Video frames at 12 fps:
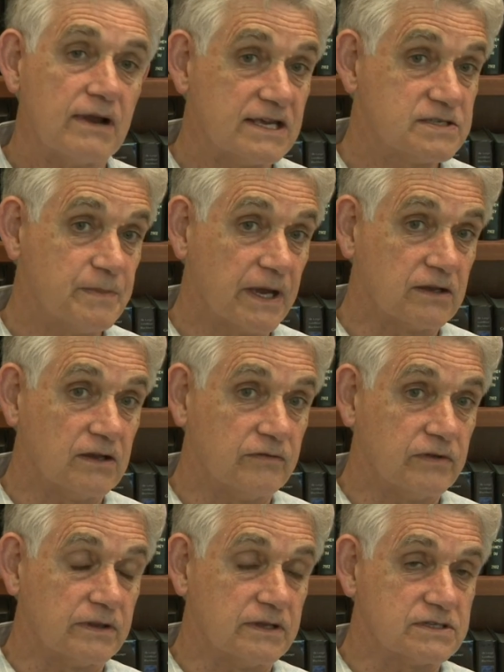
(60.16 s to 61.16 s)
aspect of
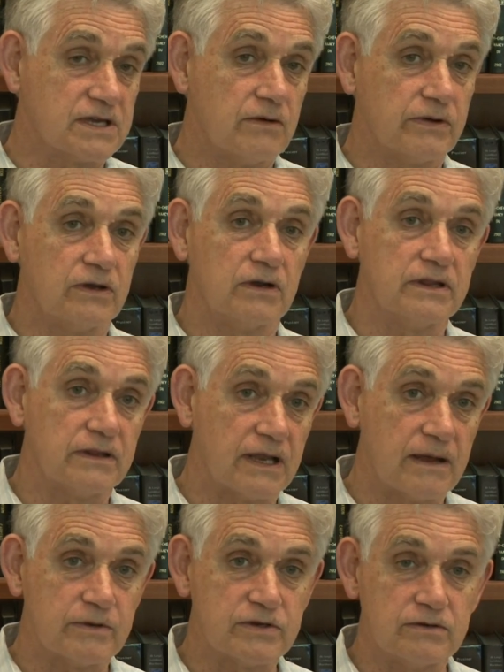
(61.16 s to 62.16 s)
it that's going on in the
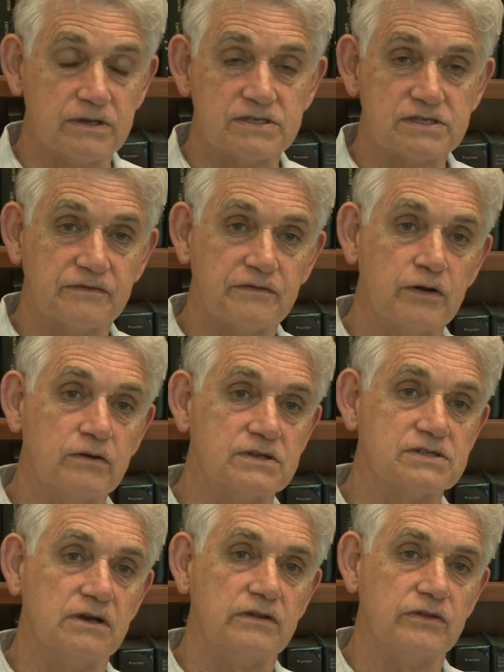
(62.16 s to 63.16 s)
laboratory is to
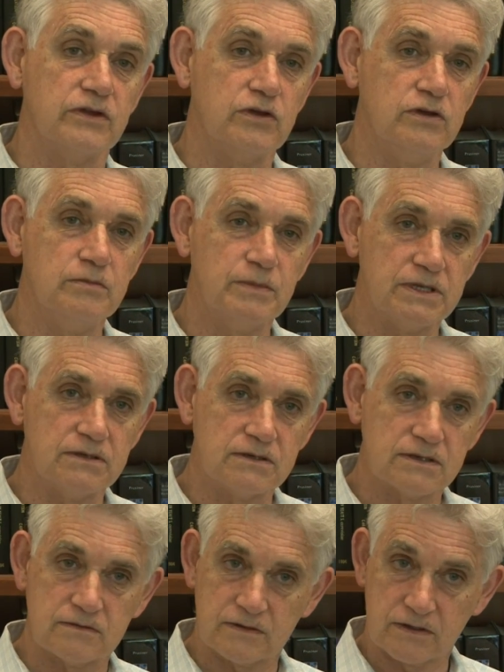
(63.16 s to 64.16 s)
focus on the human
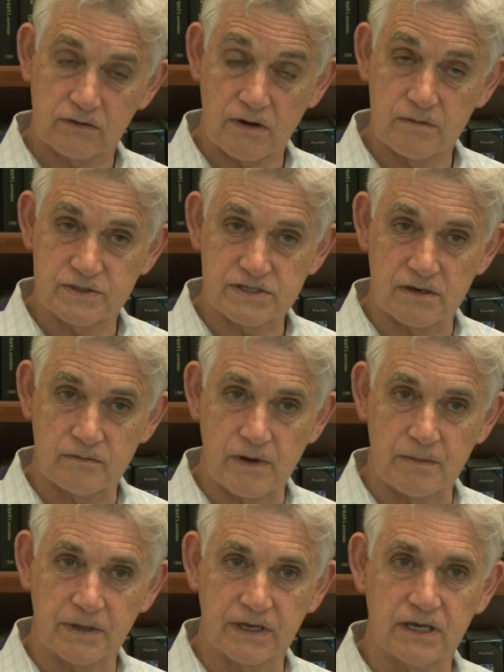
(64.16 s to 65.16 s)
chromosome
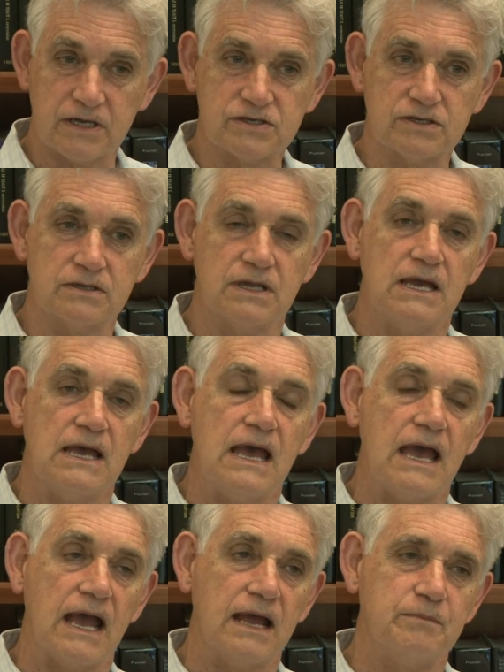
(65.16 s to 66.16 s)
replication,
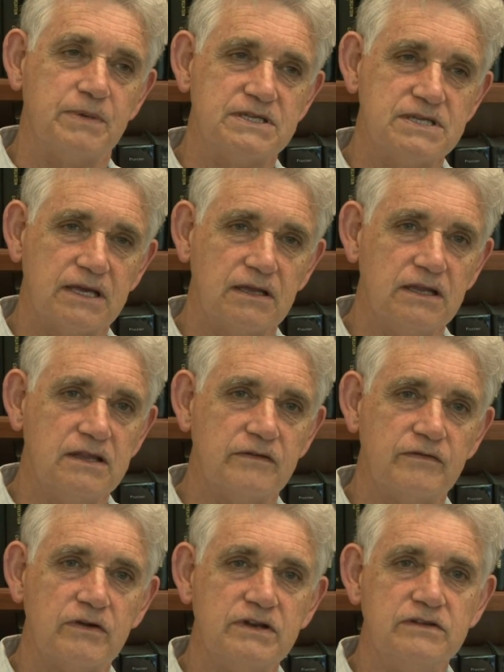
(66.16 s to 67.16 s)
and particularly the
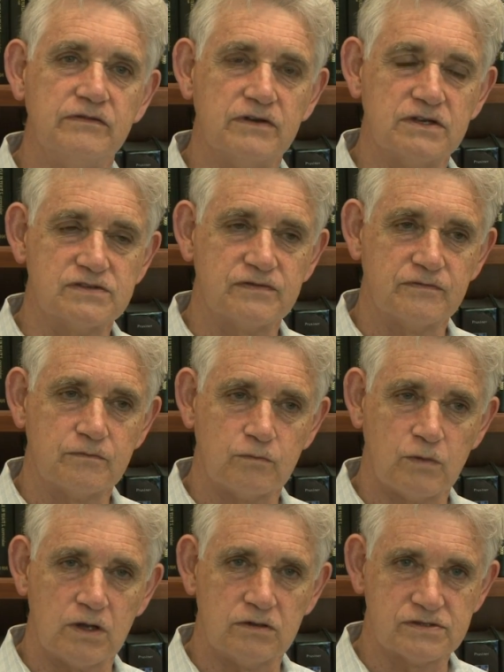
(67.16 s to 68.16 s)
very diverse
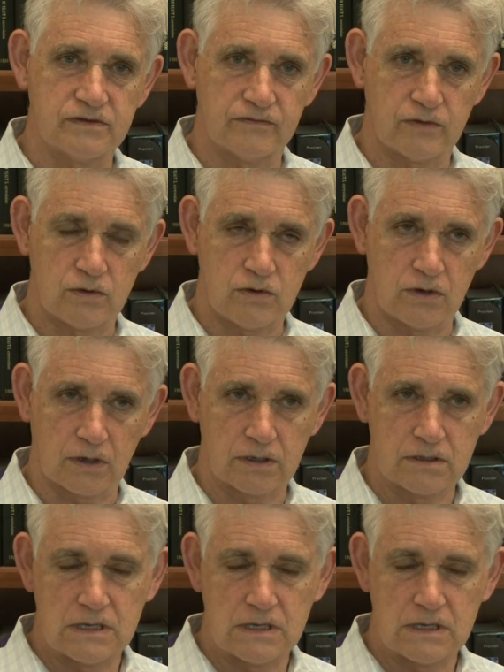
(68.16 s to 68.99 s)
roles of ORC.